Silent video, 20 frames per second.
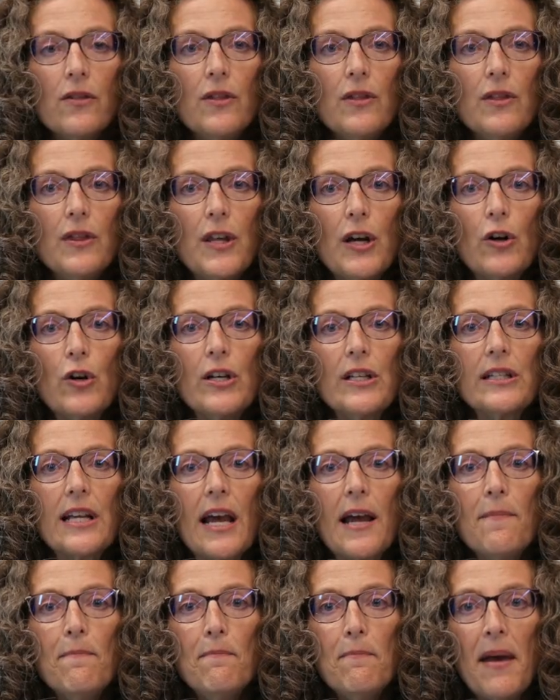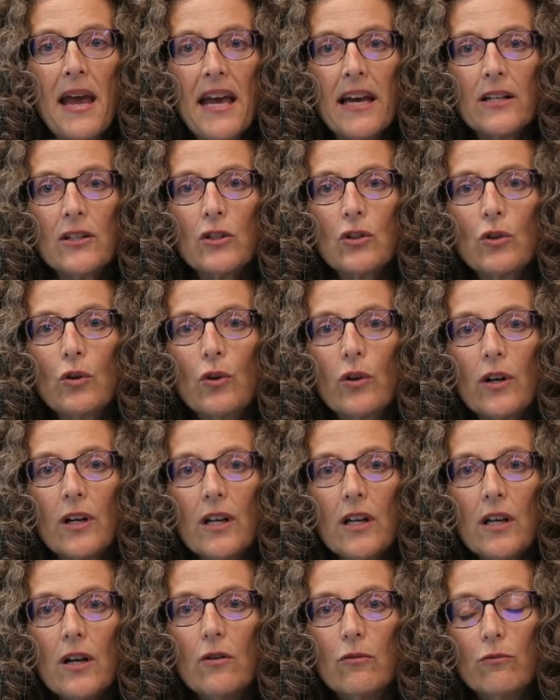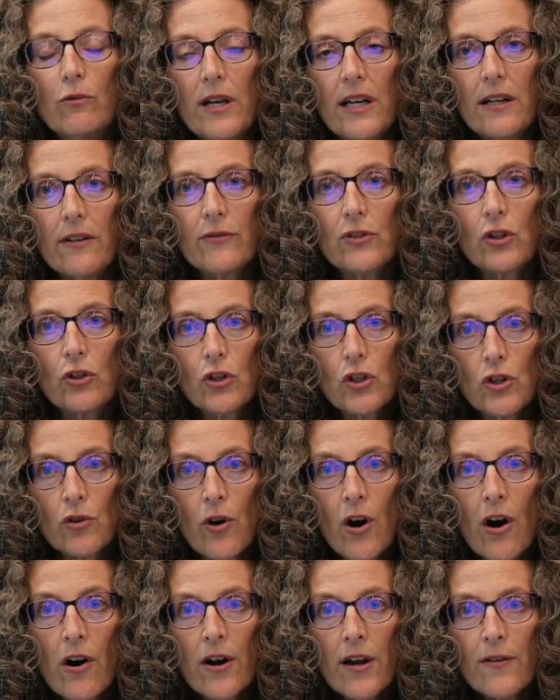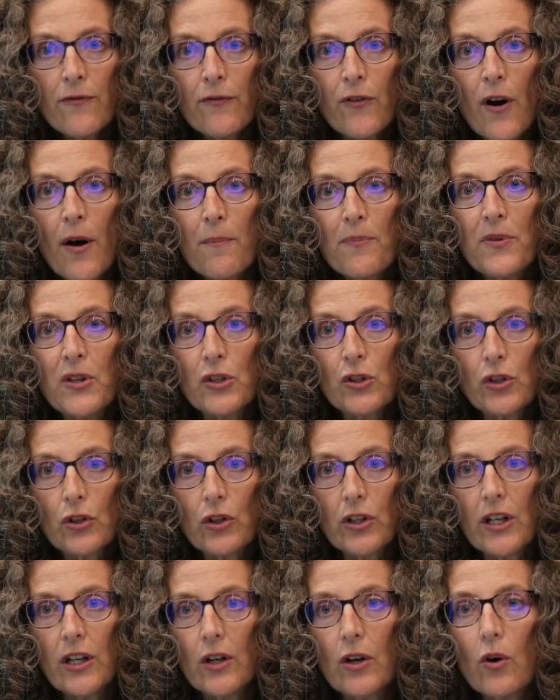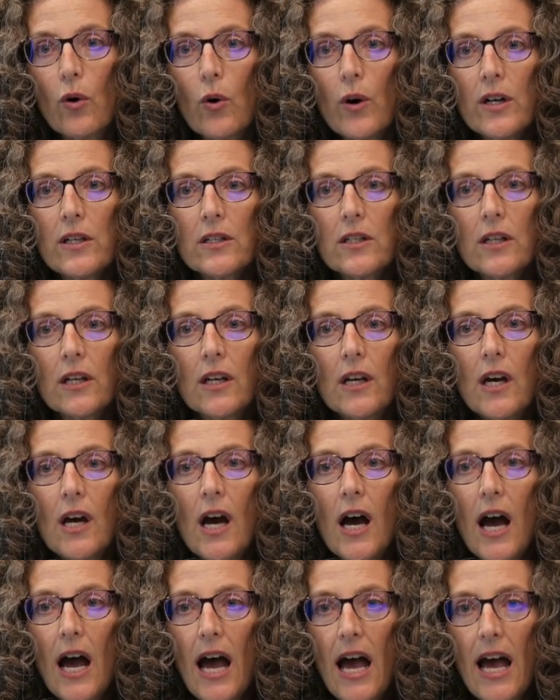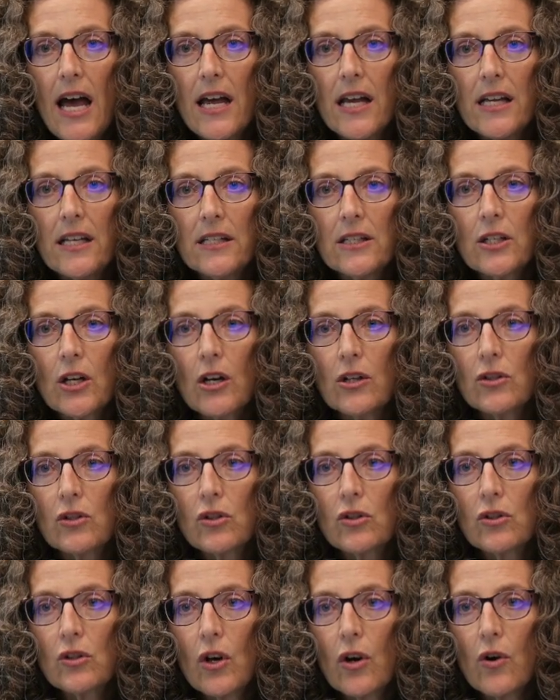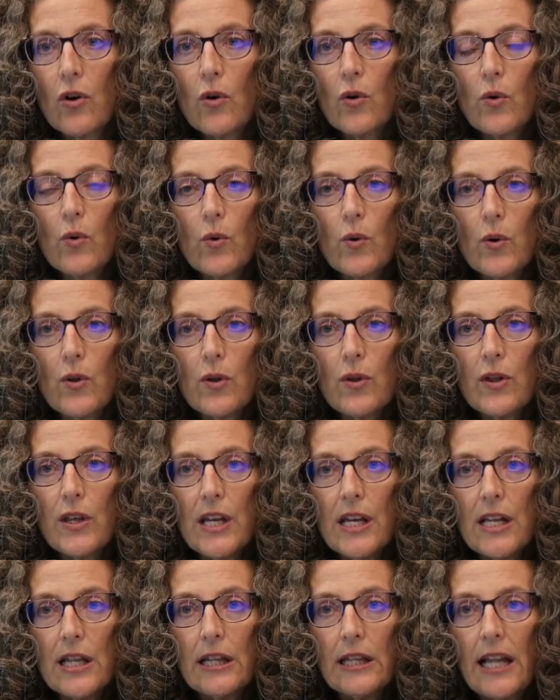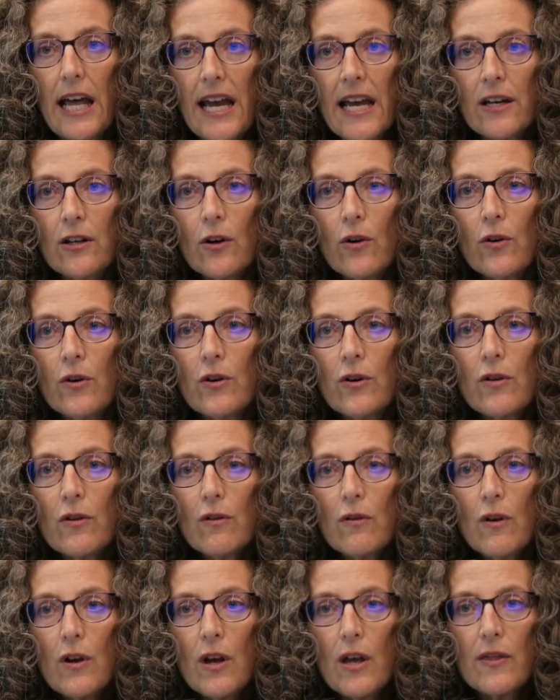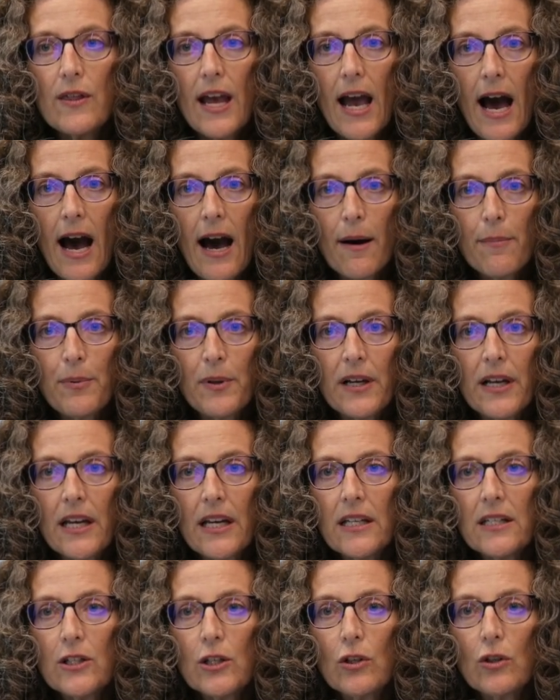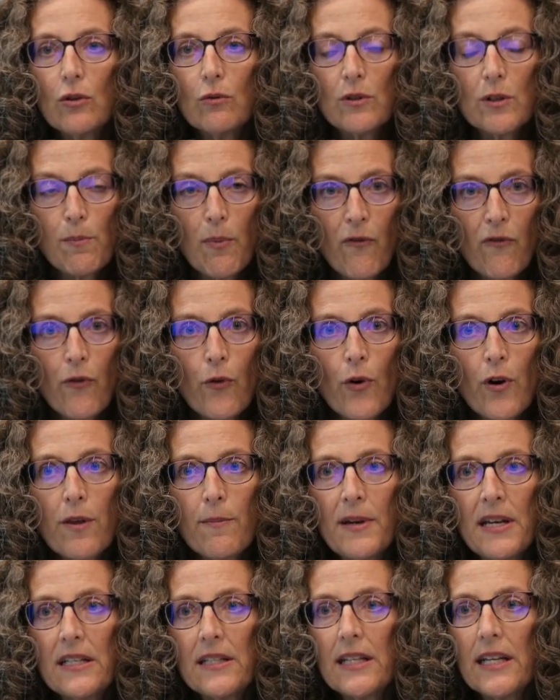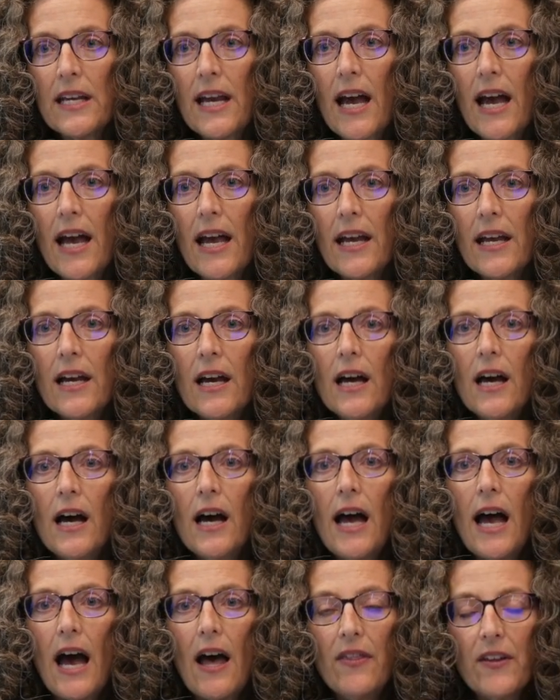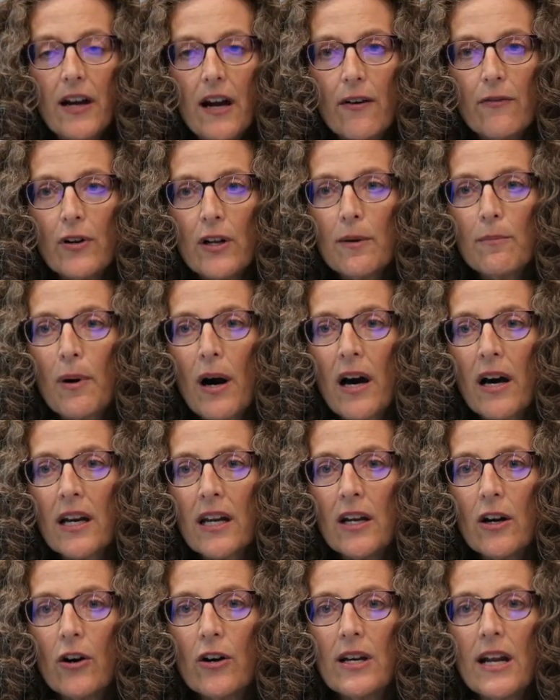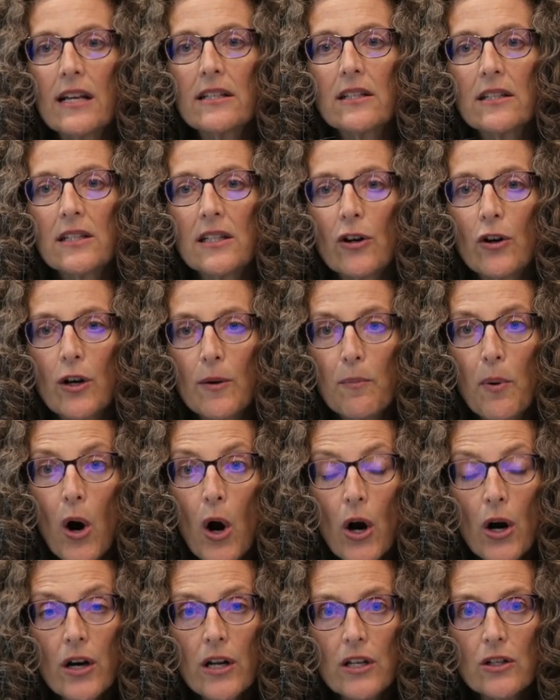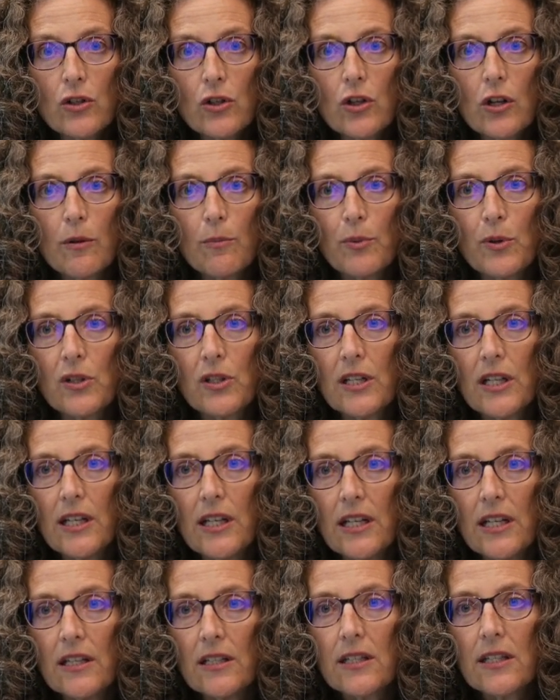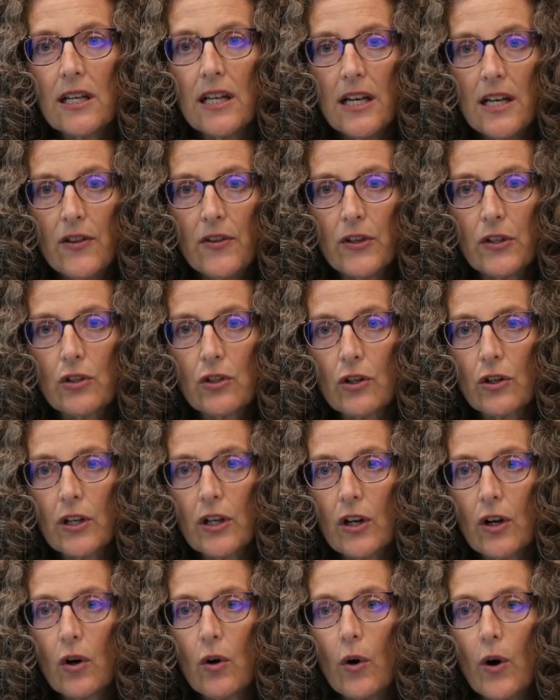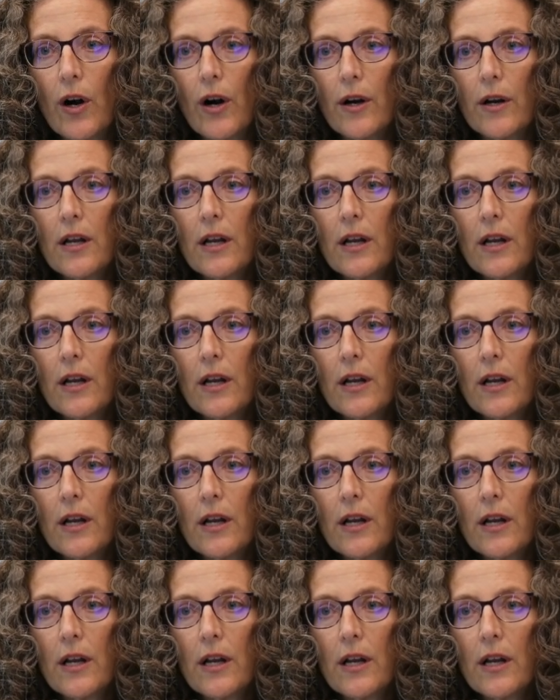There is a mandatory writ of certiorari from the circuit court, and so the landowner, the applicant who was before the BZA, and the governing body are necessary parties to the proceedings in the circuit court.